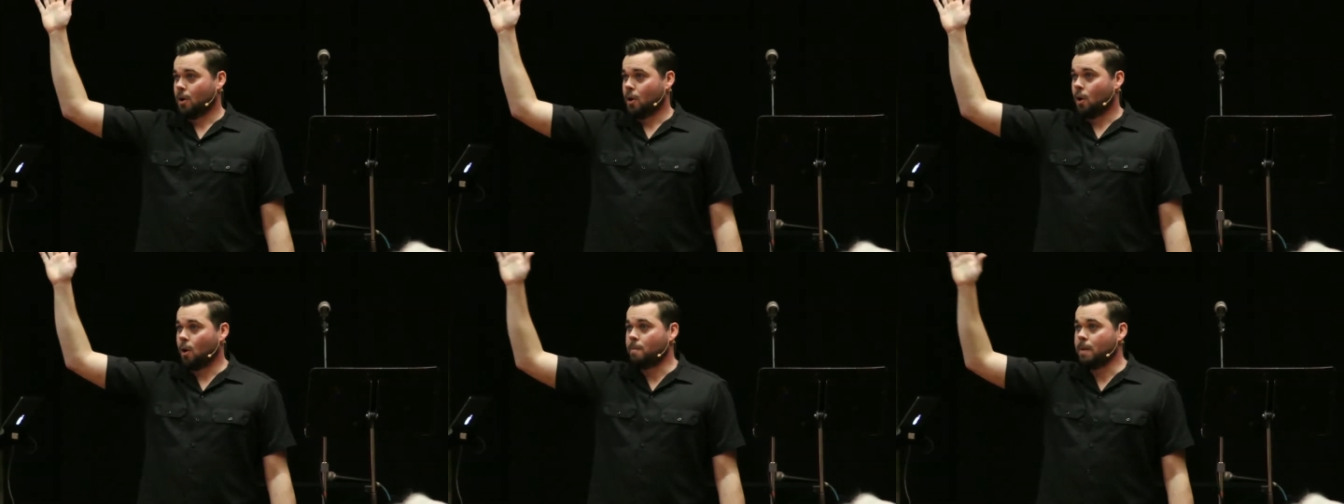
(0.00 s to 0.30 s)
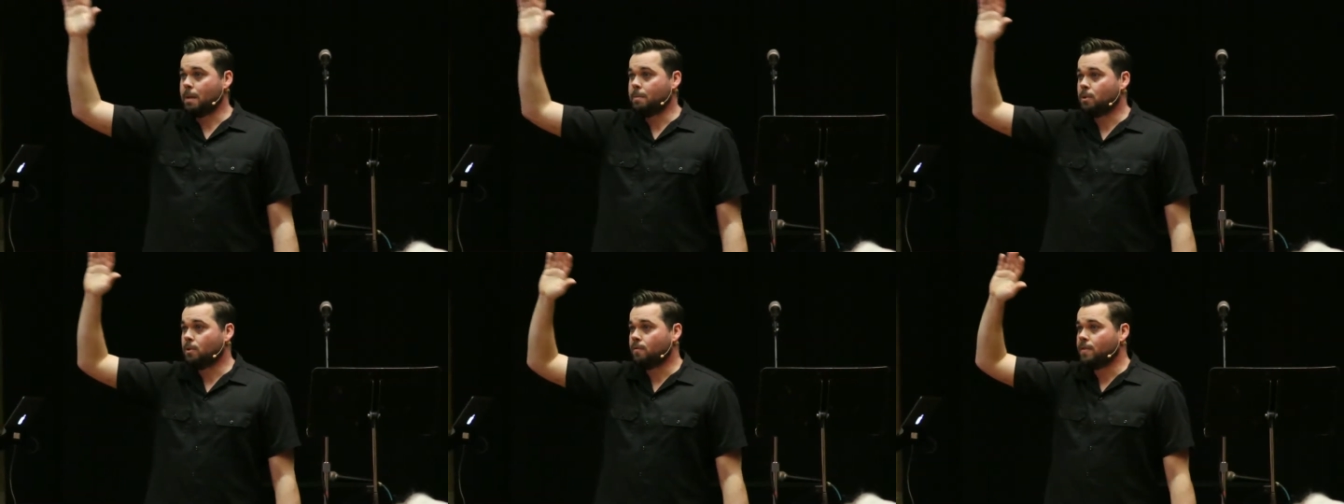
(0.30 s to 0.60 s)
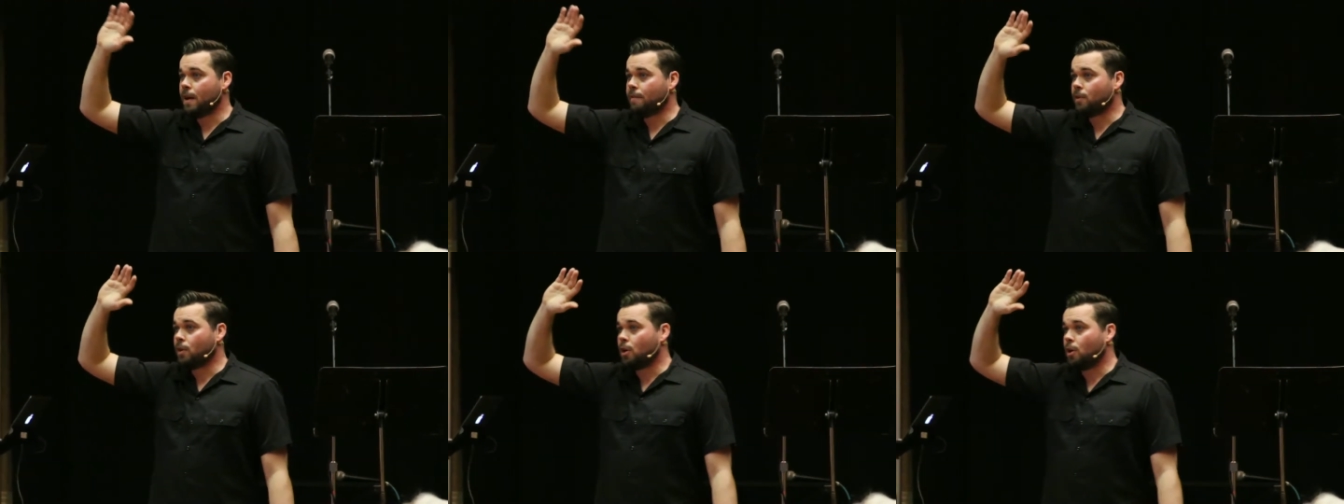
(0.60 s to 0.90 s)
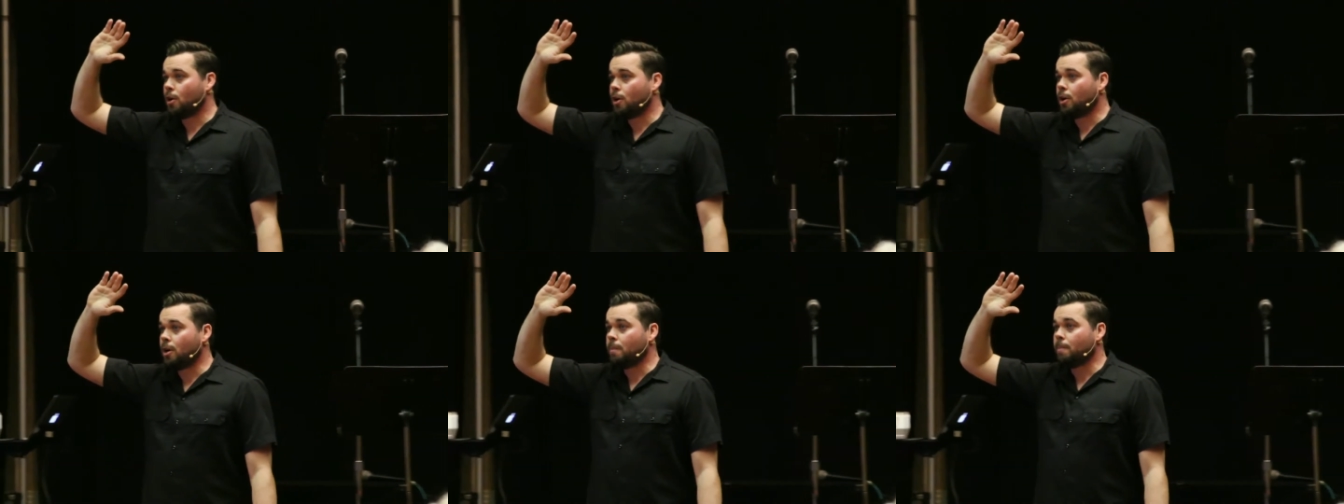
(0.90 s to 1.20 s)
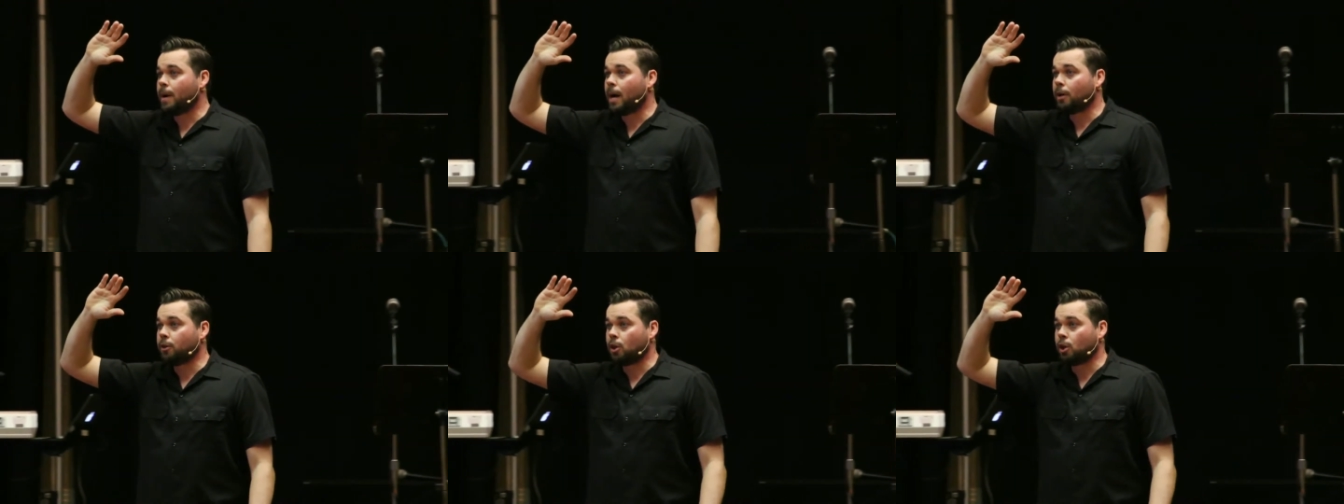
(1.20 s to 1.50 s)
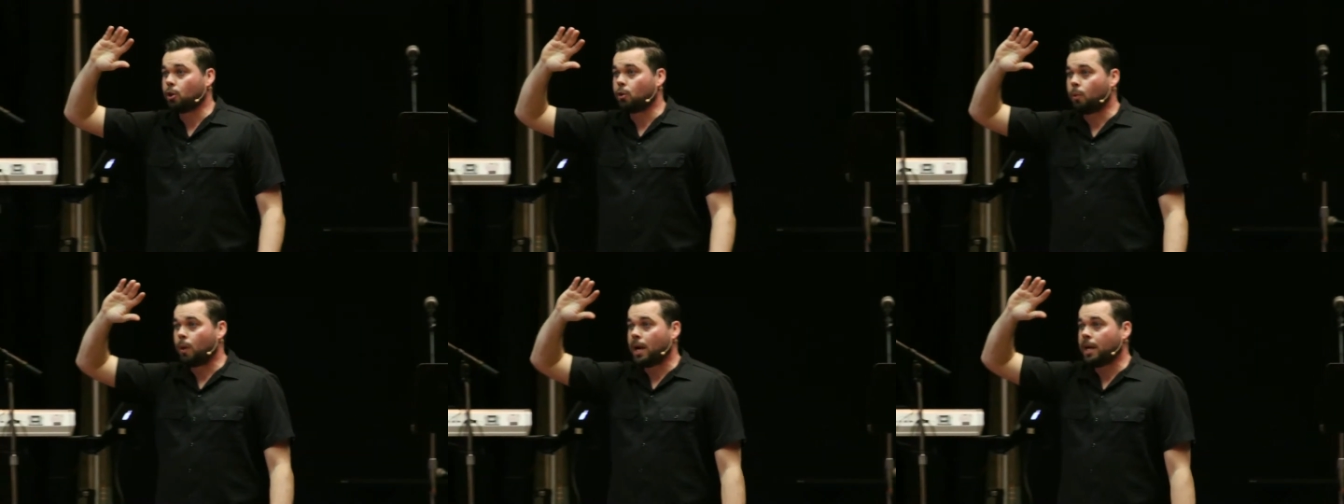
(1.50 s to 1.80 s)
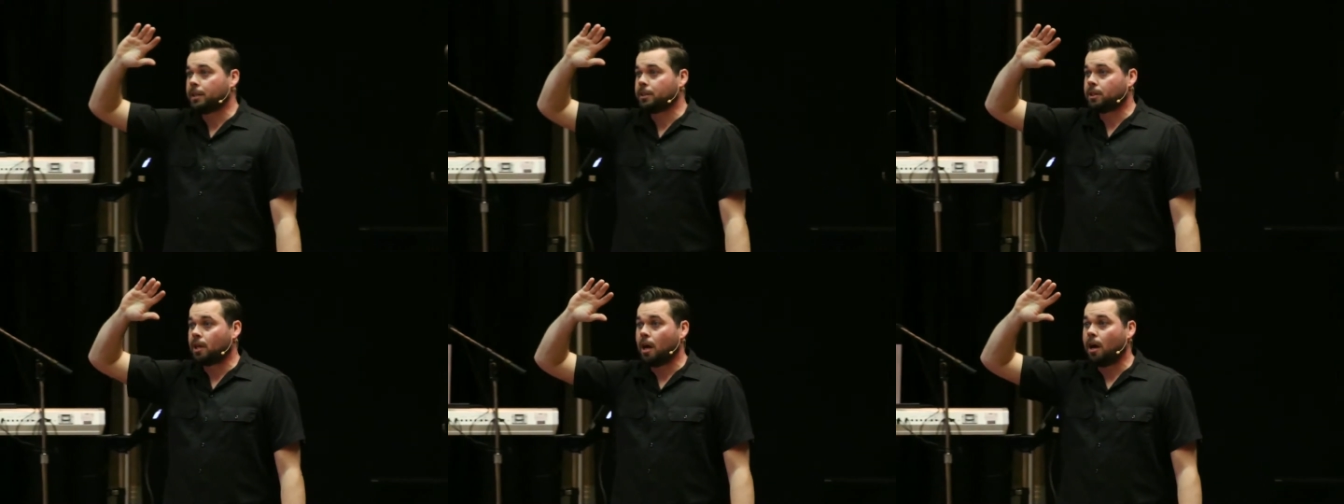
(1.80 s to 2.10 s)
Or maybe you've never heard about the
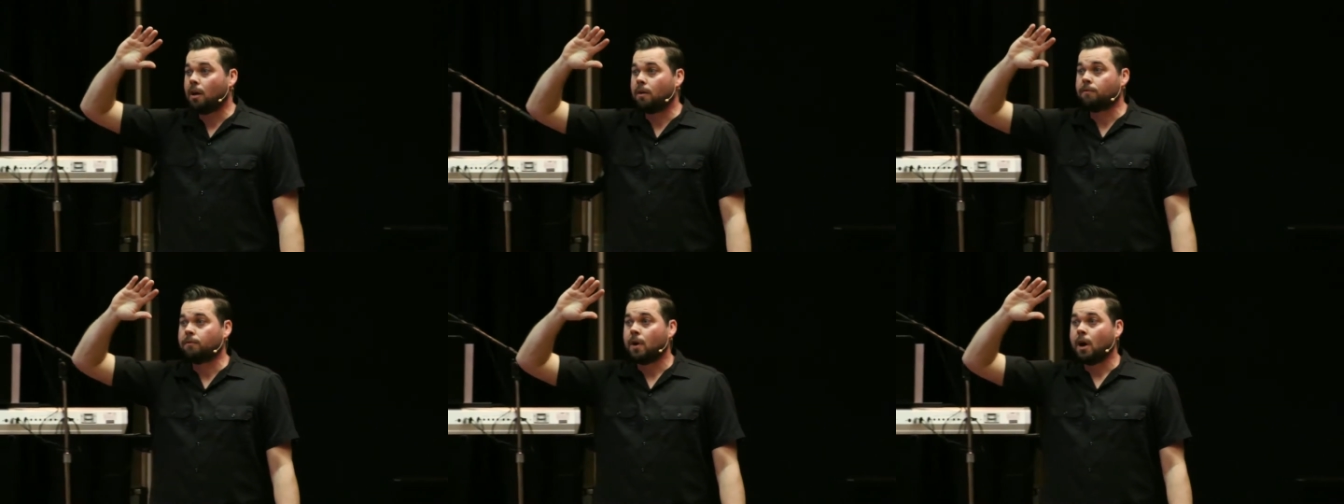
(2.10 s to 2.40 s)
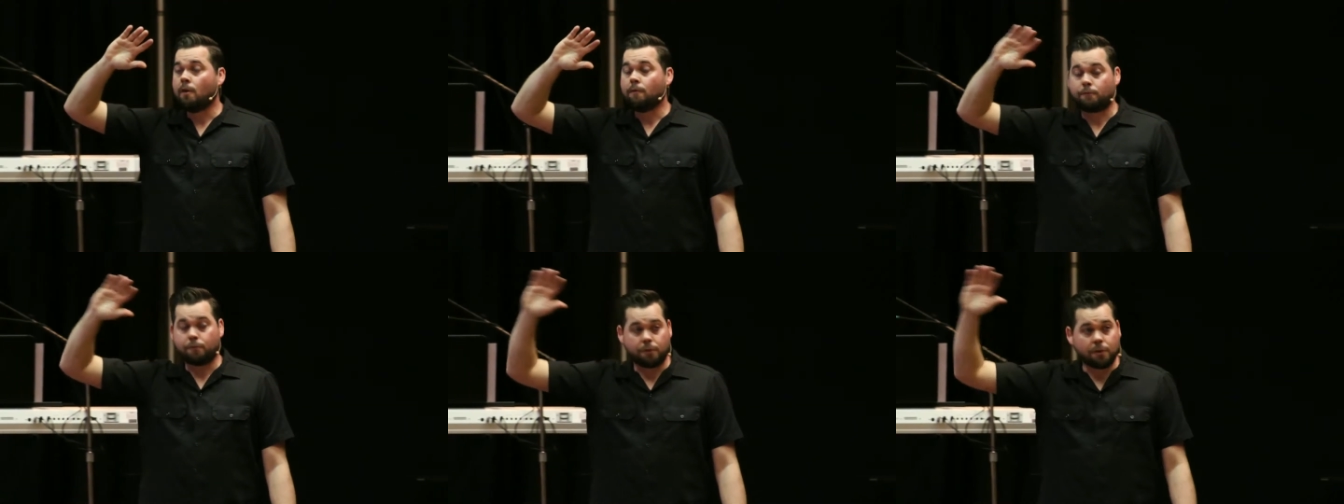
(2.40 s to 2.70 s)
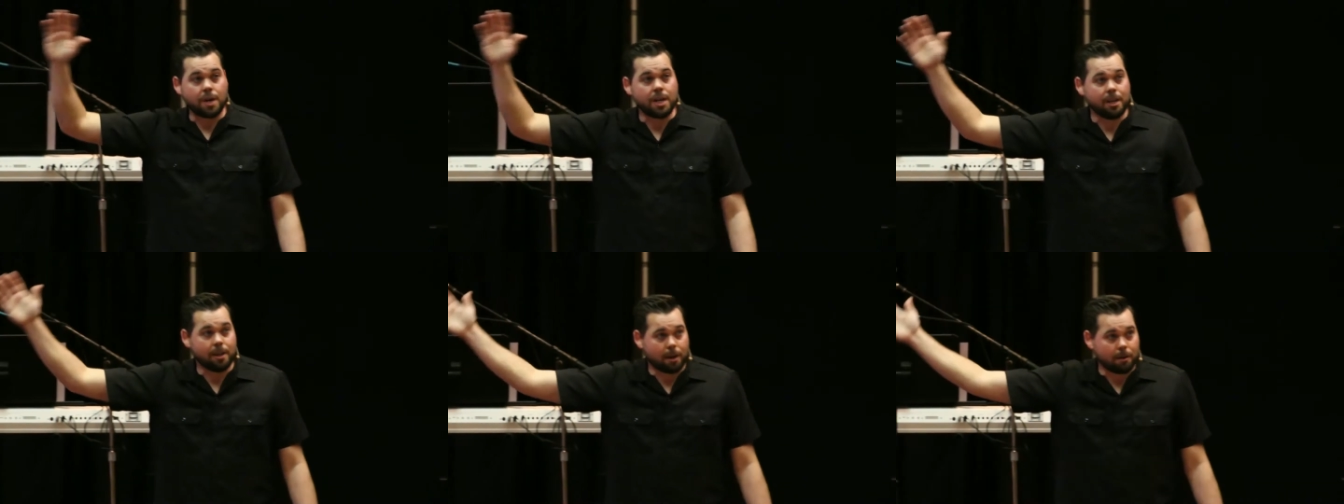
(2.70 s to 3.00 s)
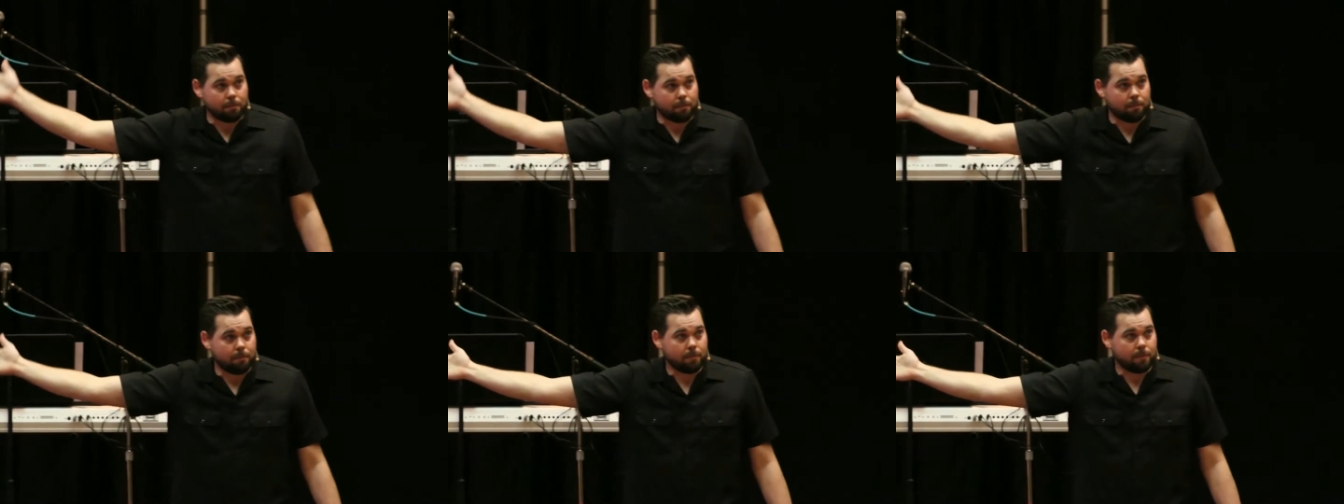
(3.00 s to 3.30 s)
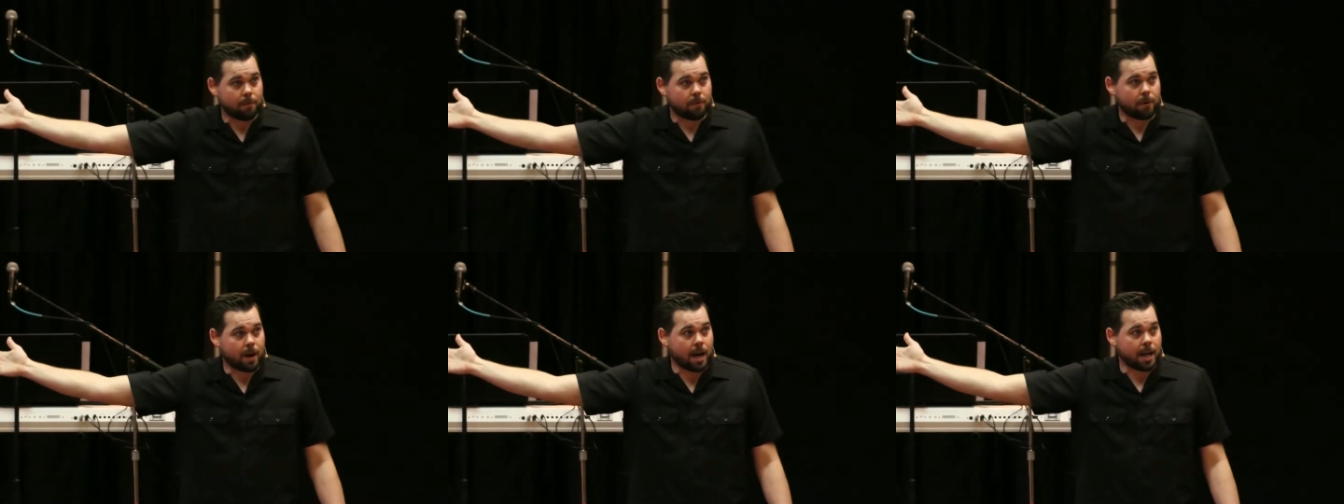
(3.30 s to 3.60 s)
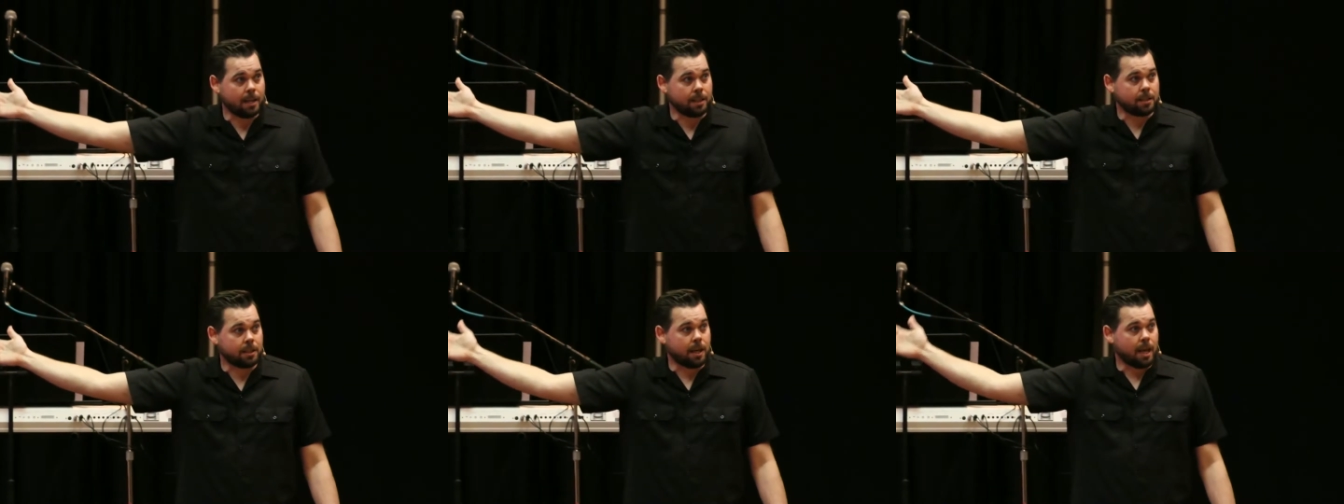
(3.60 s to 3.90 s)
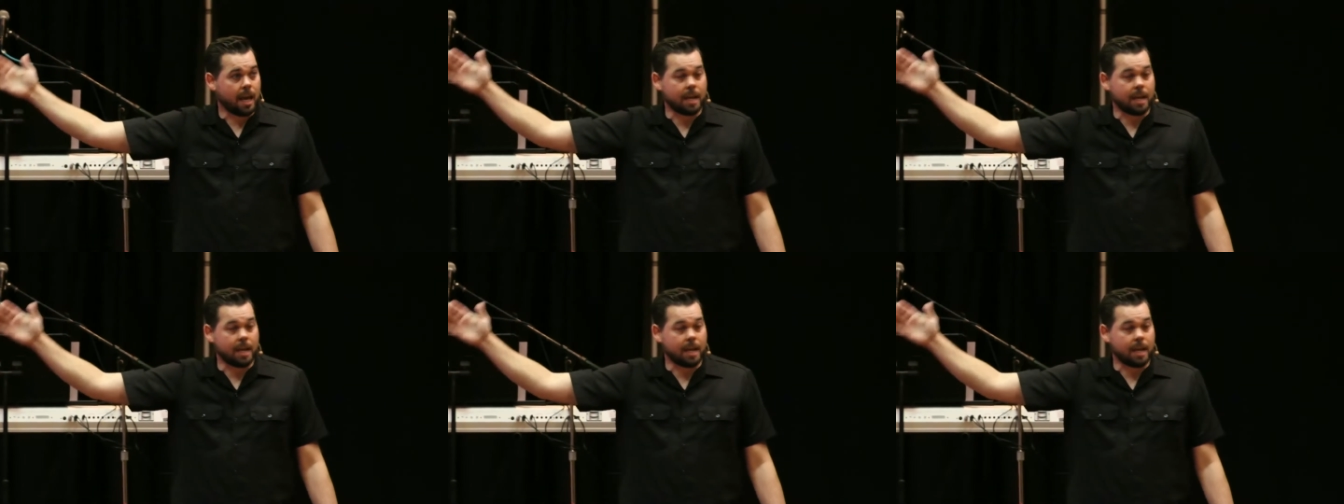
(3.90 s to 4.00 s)
grace of freedom, right?